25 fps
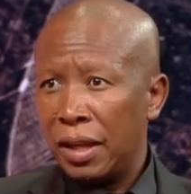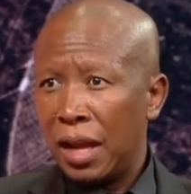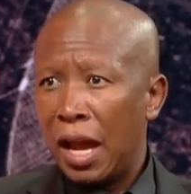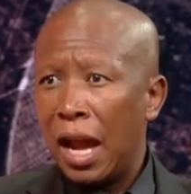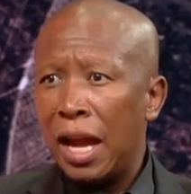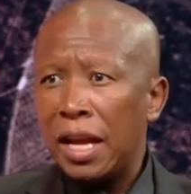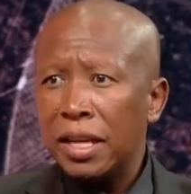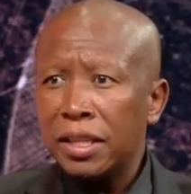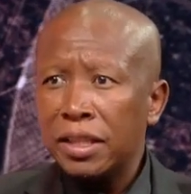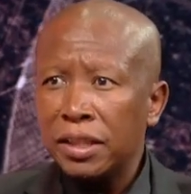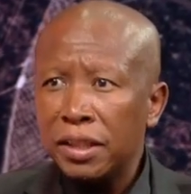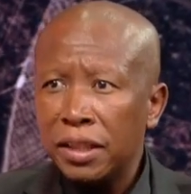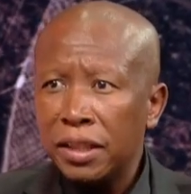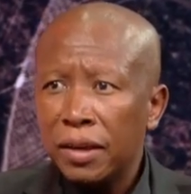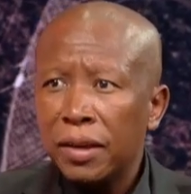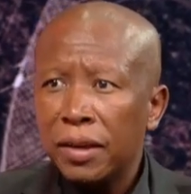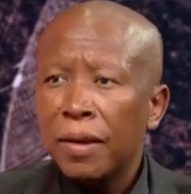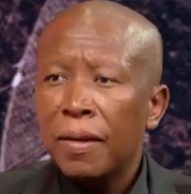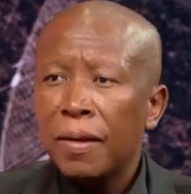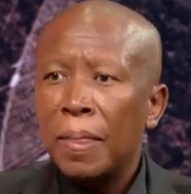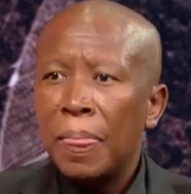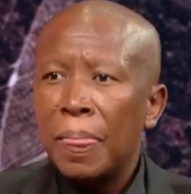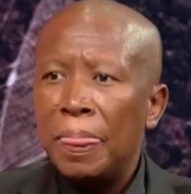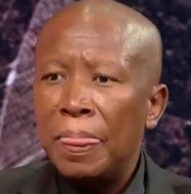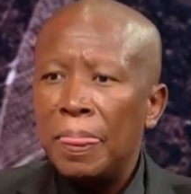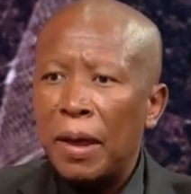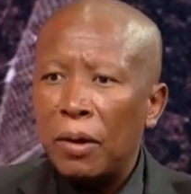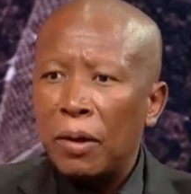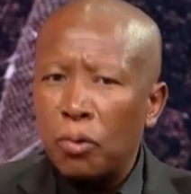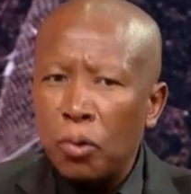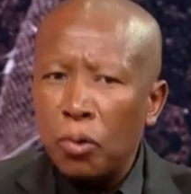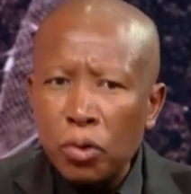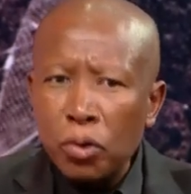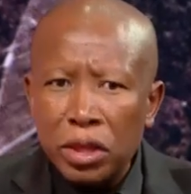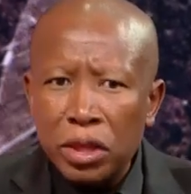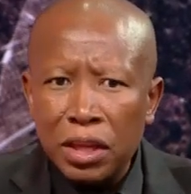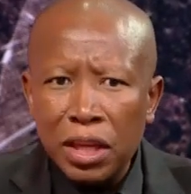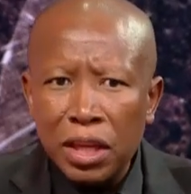And the
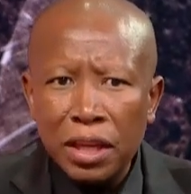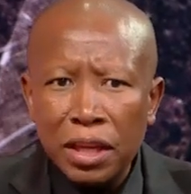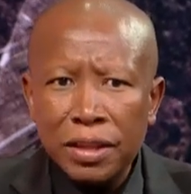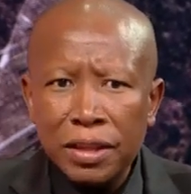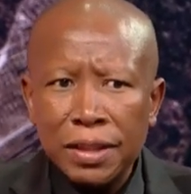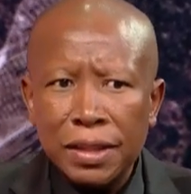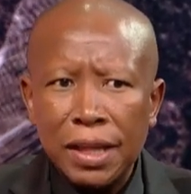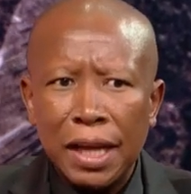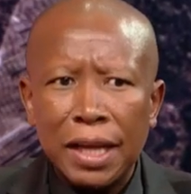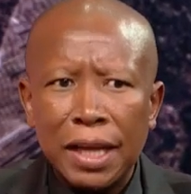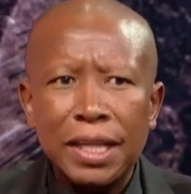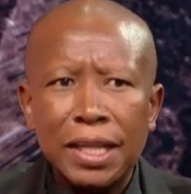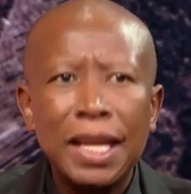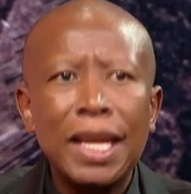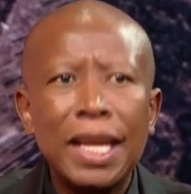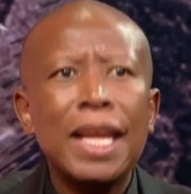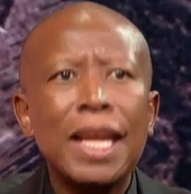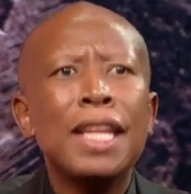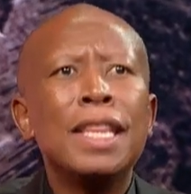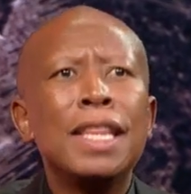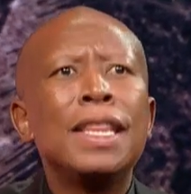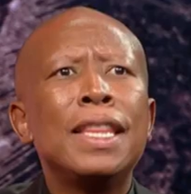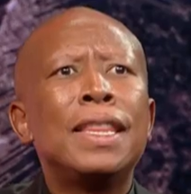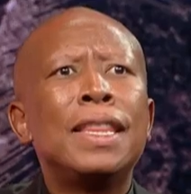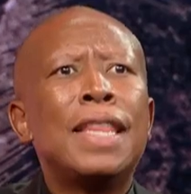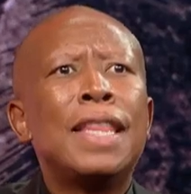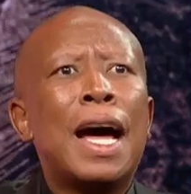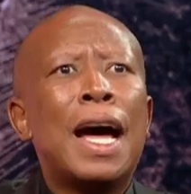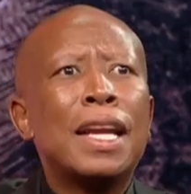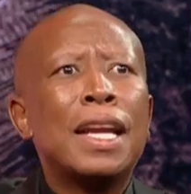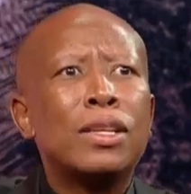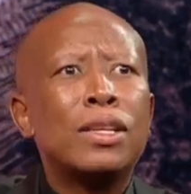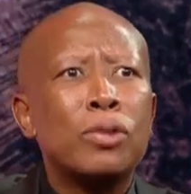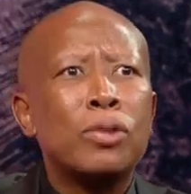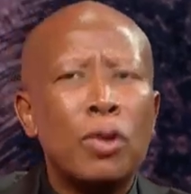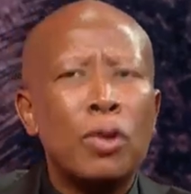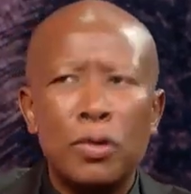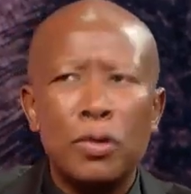good thing is that in
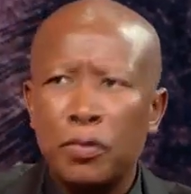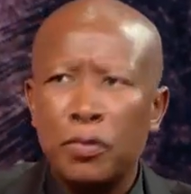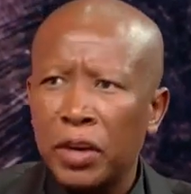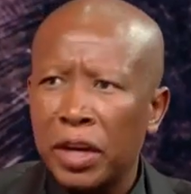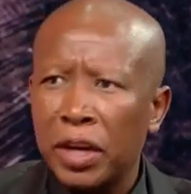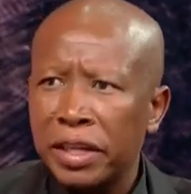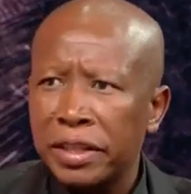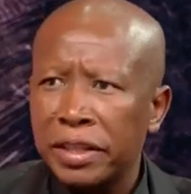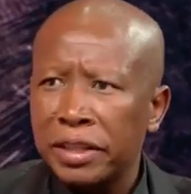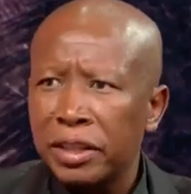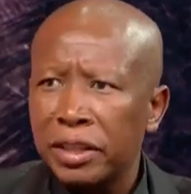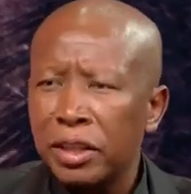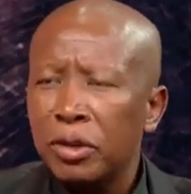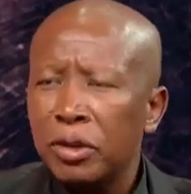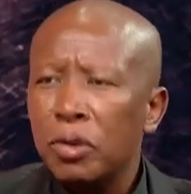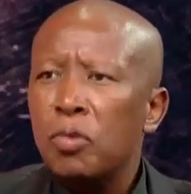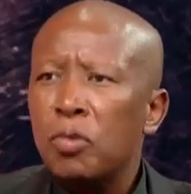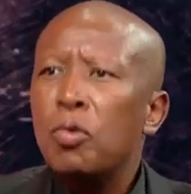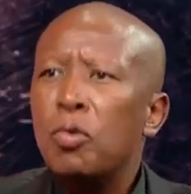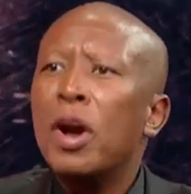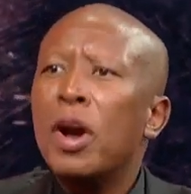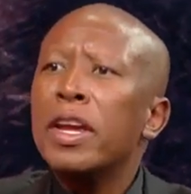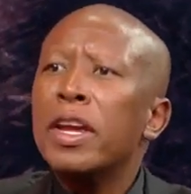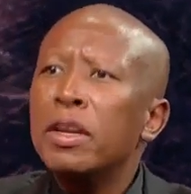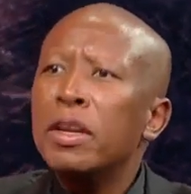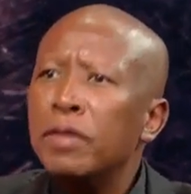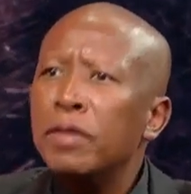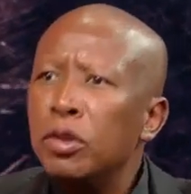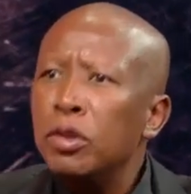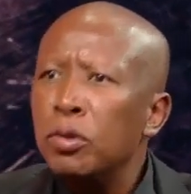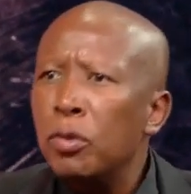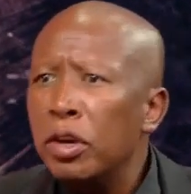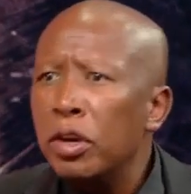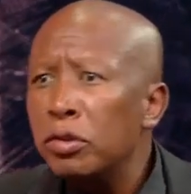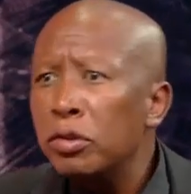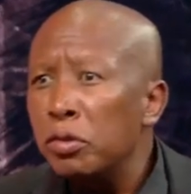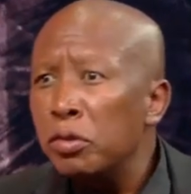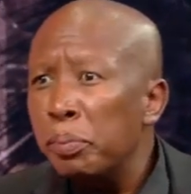that conference, we're even
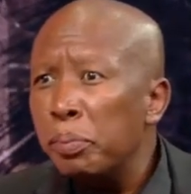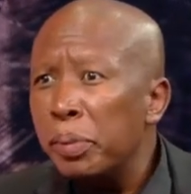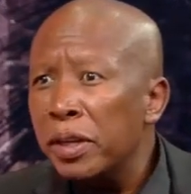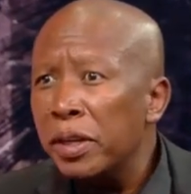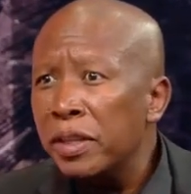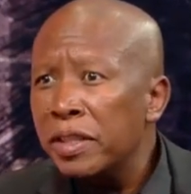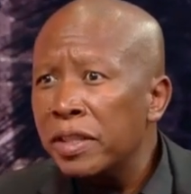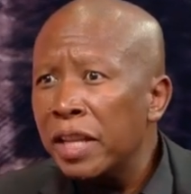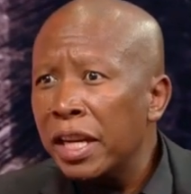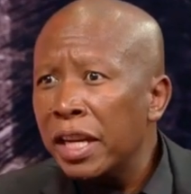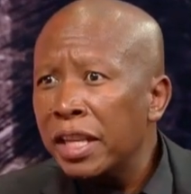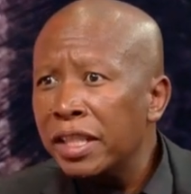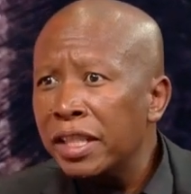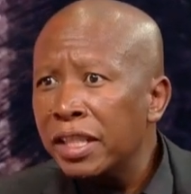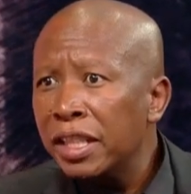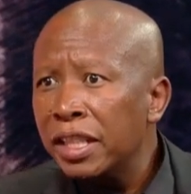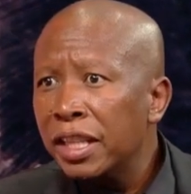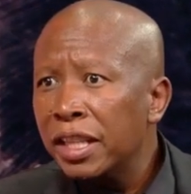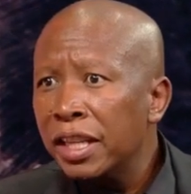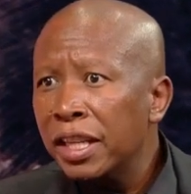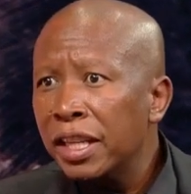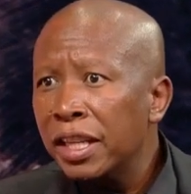going to present